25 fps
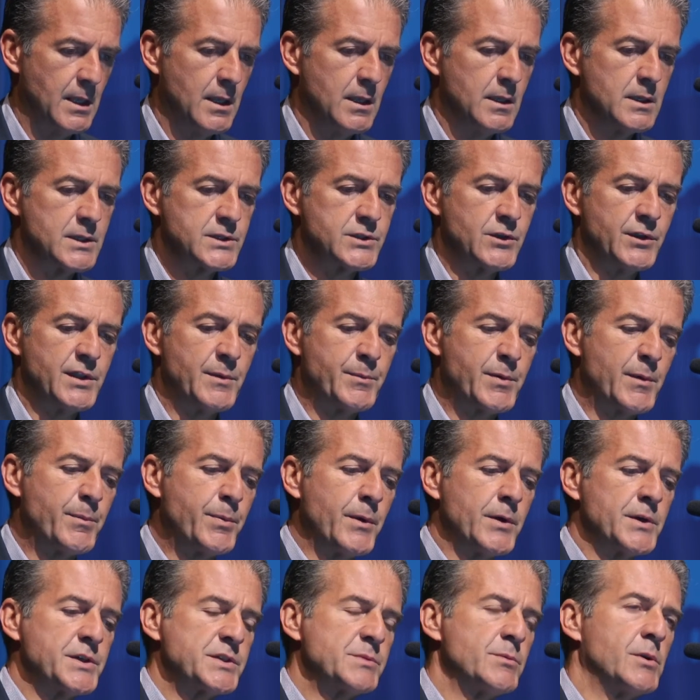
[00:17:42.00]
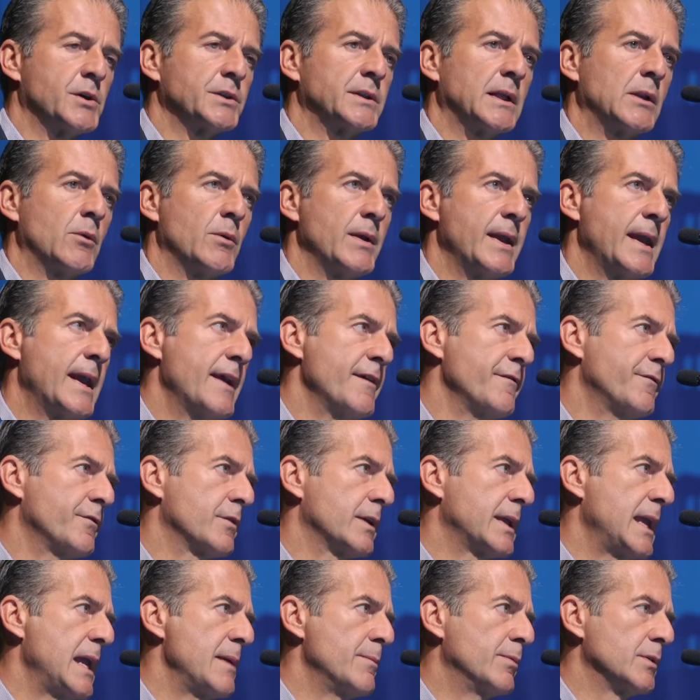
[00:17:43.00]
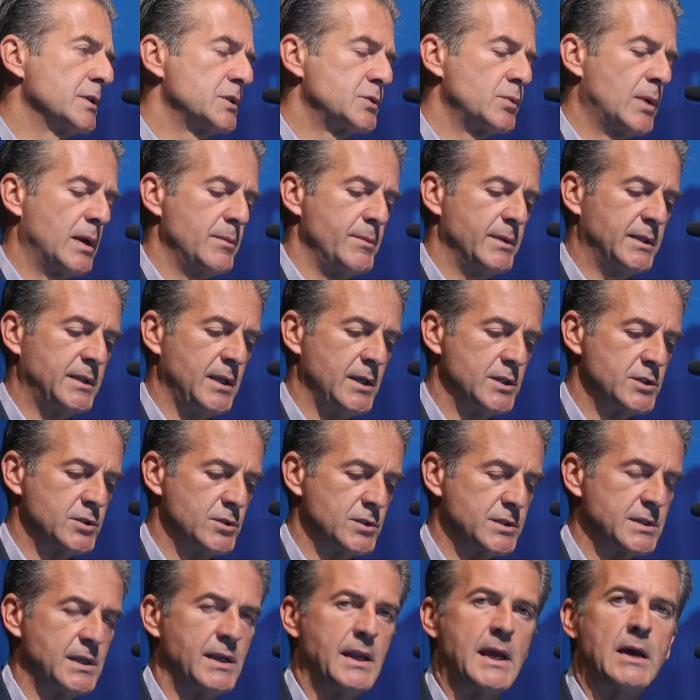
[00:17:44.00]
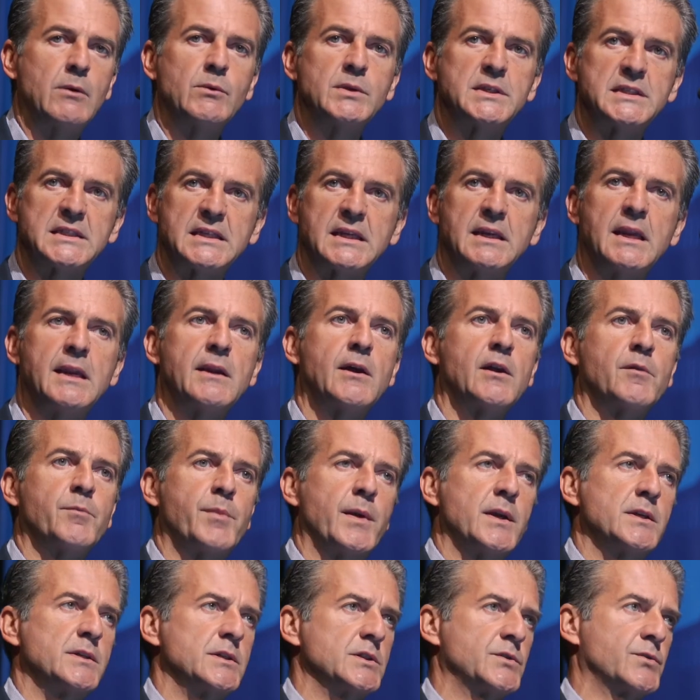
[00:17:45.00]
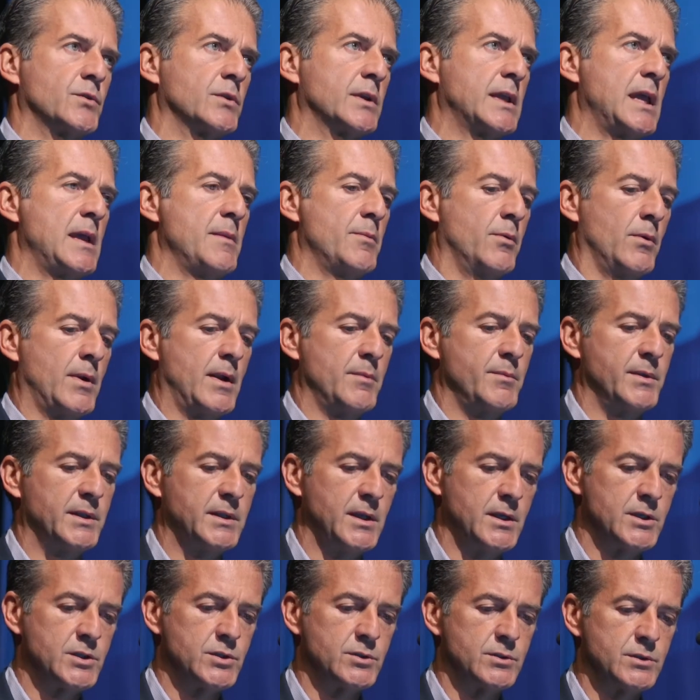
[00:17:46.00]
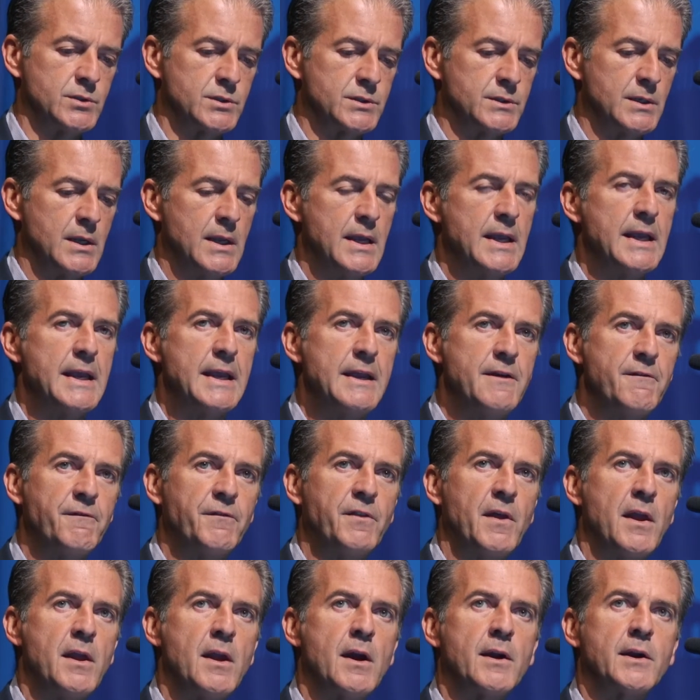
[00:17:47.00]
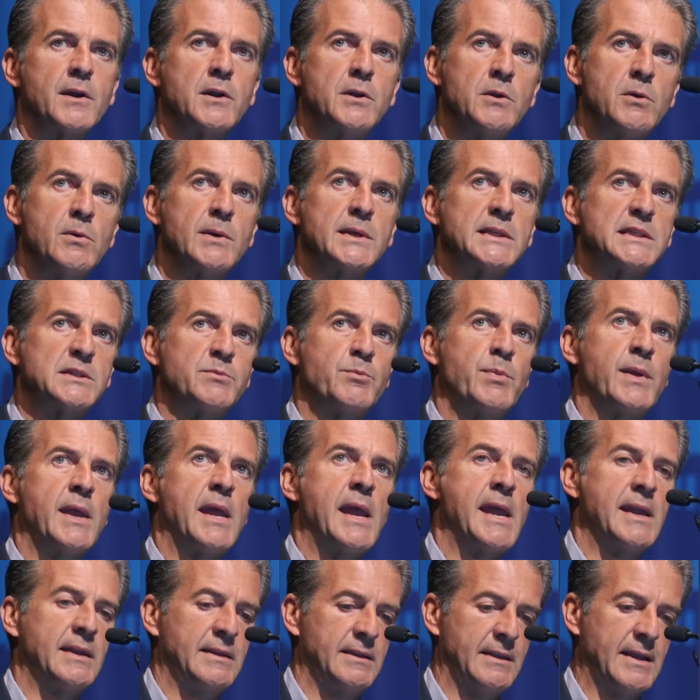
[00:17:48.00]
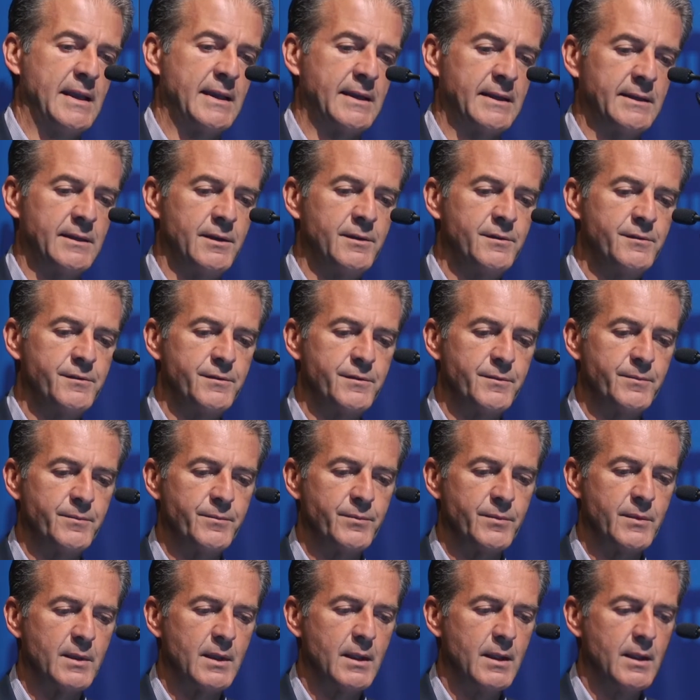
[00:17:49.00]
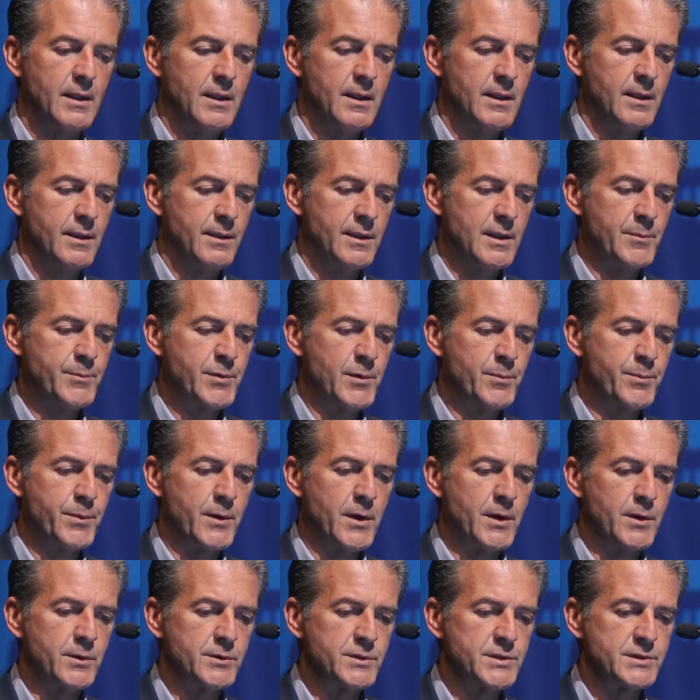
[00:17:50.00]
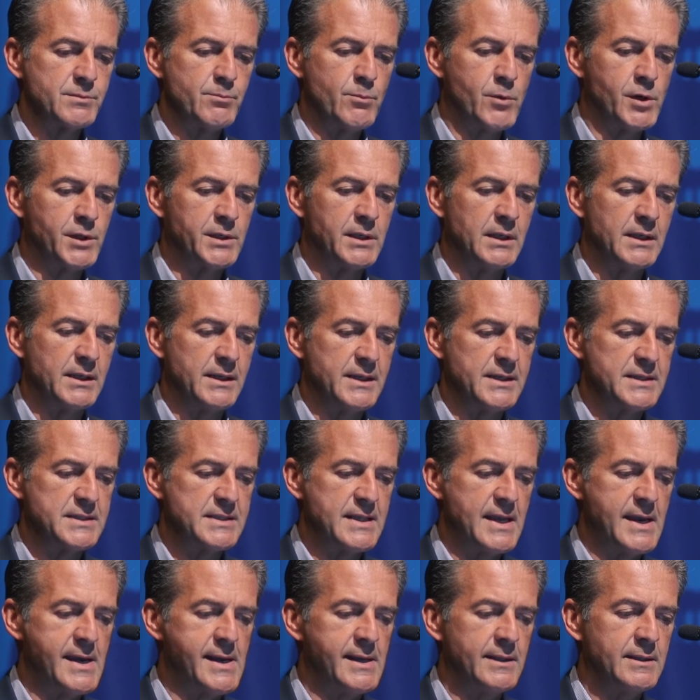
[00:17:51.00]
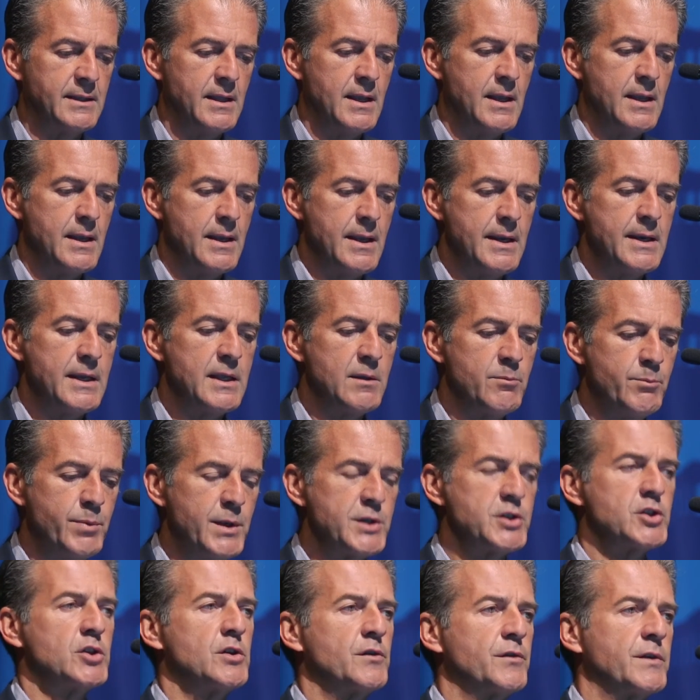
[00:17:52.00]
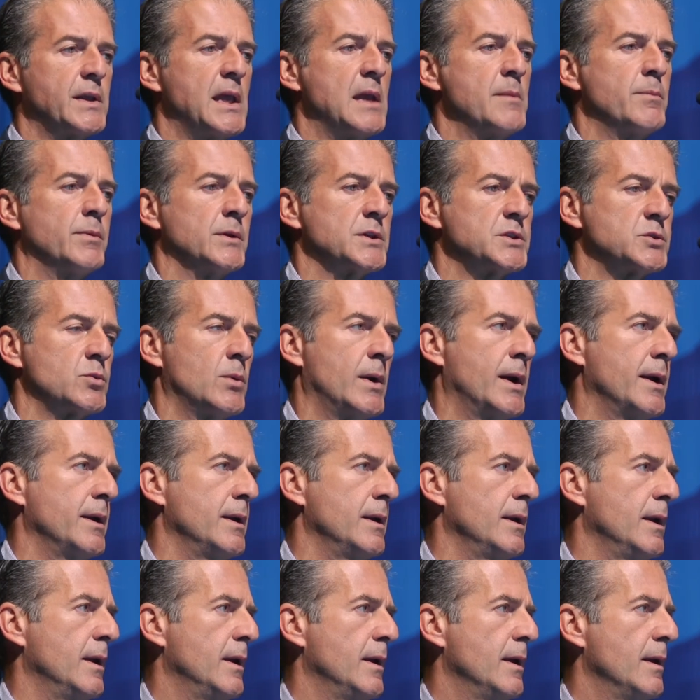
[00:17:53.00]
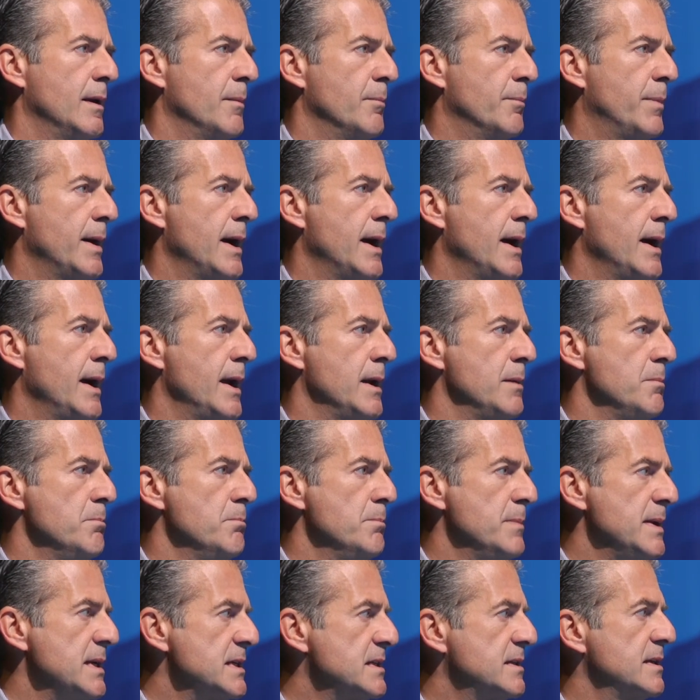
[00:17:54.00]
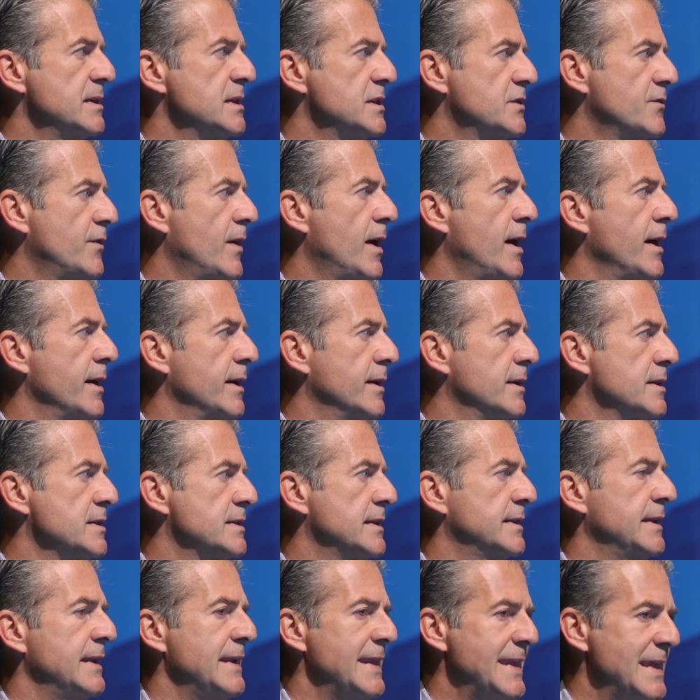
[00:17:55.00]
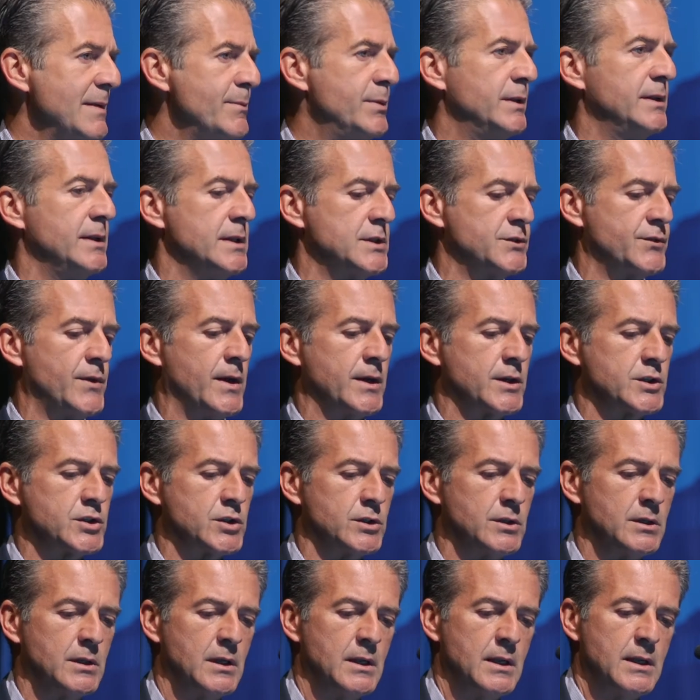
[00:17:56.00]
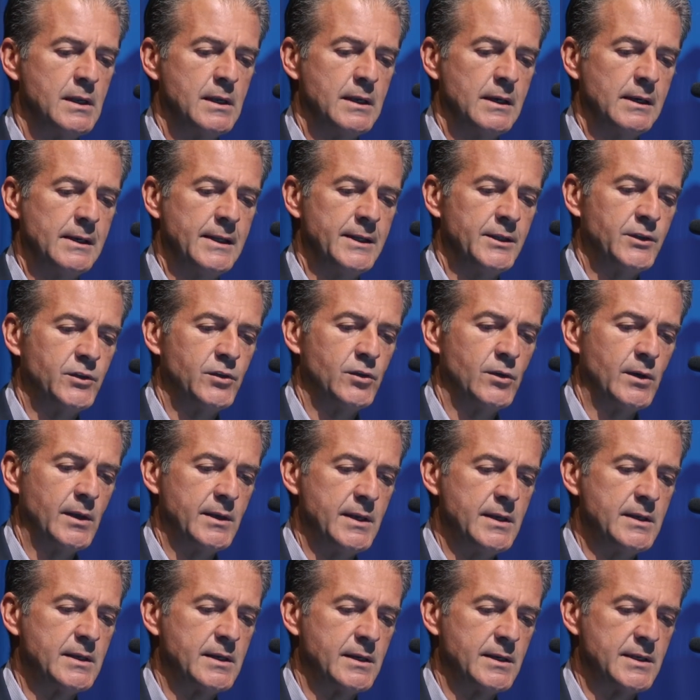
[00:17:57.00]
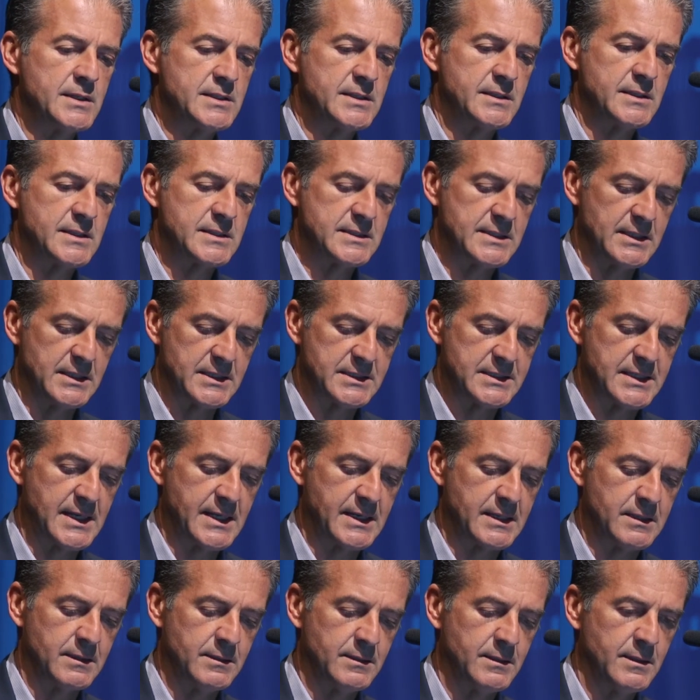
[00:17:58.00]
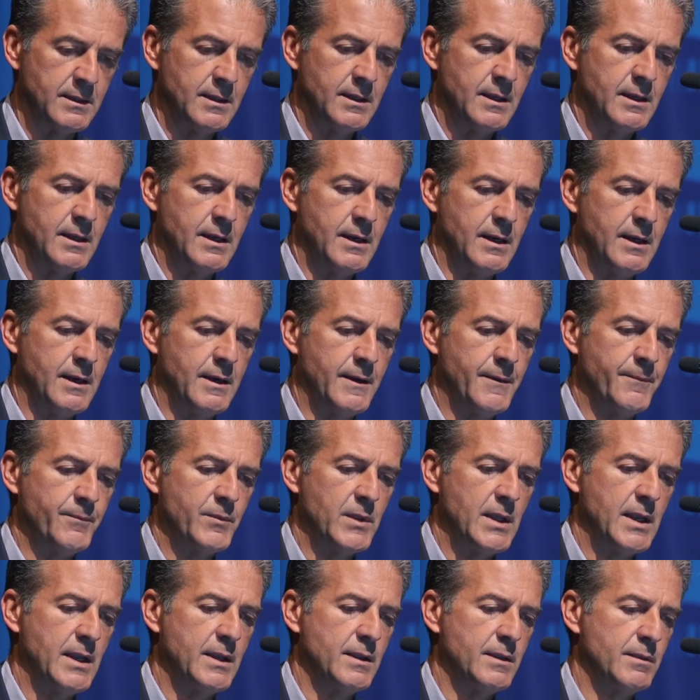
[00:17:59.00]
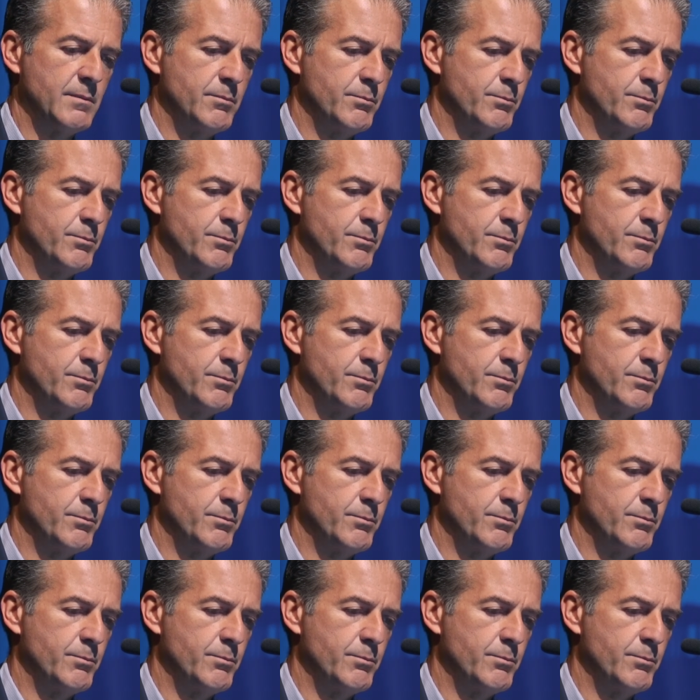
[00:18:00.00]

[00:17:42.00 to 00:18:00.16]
So the proposed model we have for KBLS1 mutations, and now we screen our patients for KBL1 mutations if they are USP8 negative. The proposed model is that inhibition of KBLS1 by missense variants that inhibit its function lead to an increase in the cell cycle in